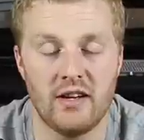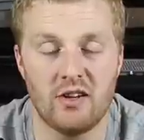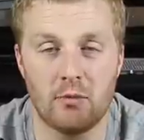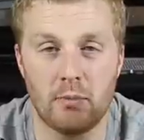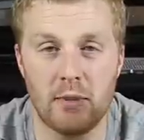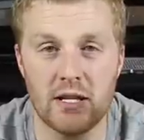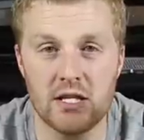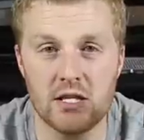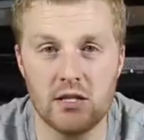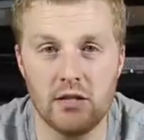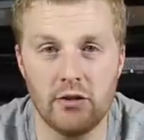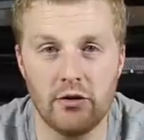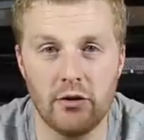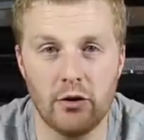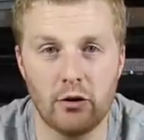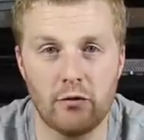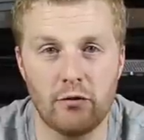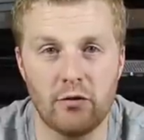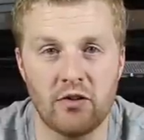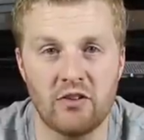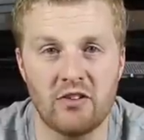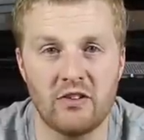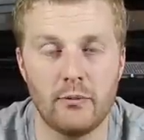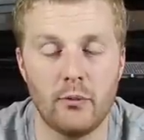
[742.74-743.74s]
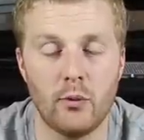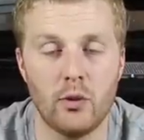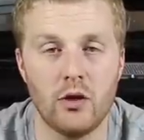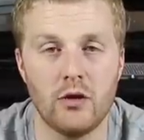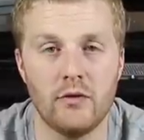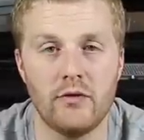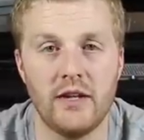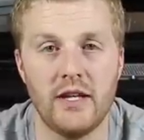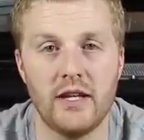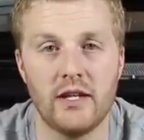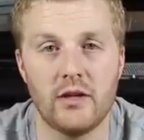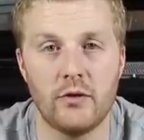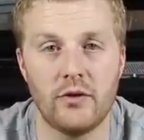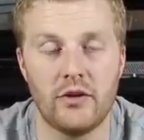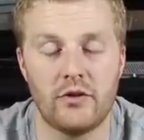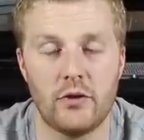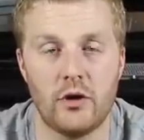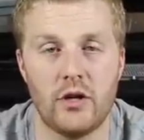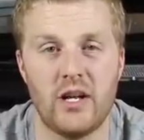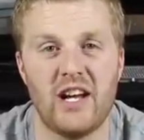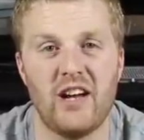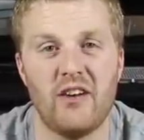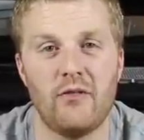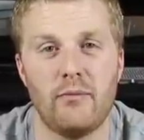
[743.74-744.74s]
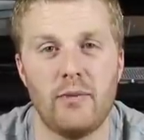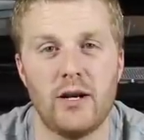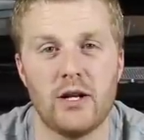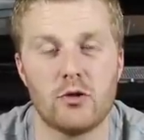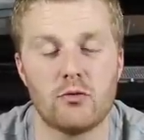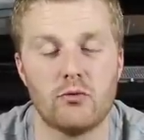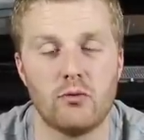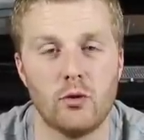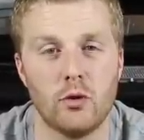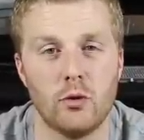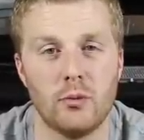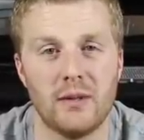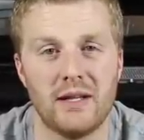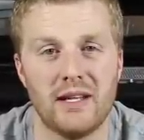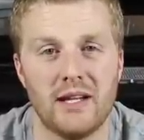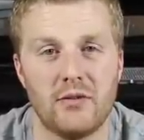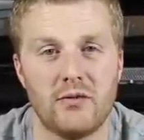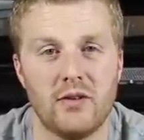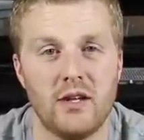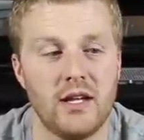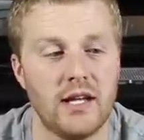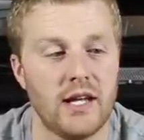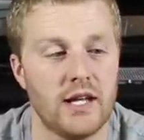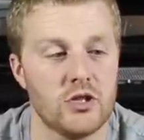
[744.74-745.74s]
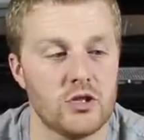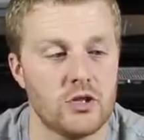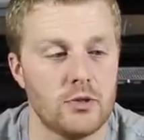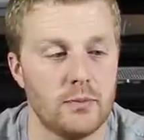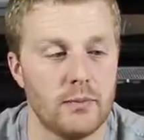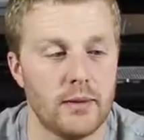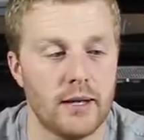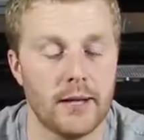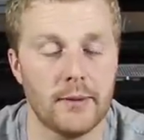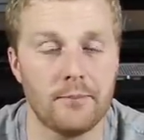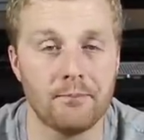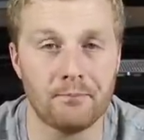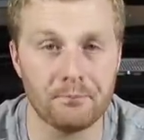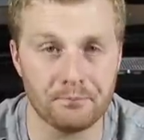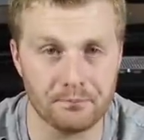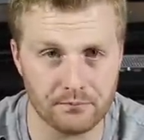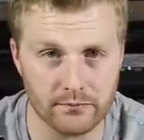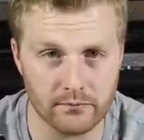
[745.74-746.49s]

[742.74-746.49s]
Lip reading: especially those for smaller vehicles that don't have much room left in the engine bay.